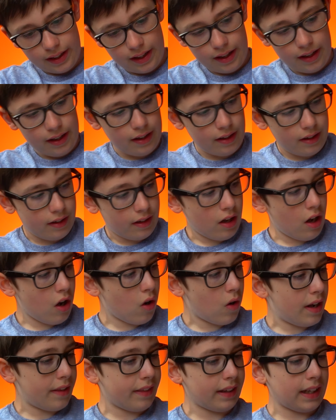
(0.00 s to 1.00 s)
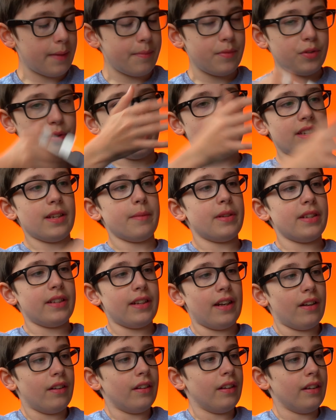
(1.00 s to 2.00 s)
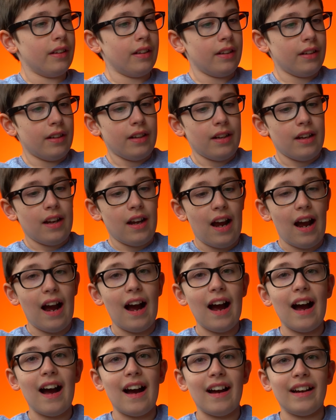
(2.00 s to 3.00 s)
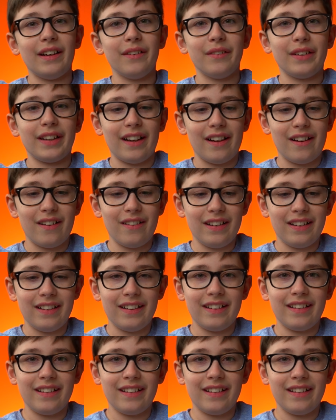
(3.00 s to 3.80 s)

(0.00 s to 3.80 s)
can, oh, I think I'm doing this upside down. Ah, here we go.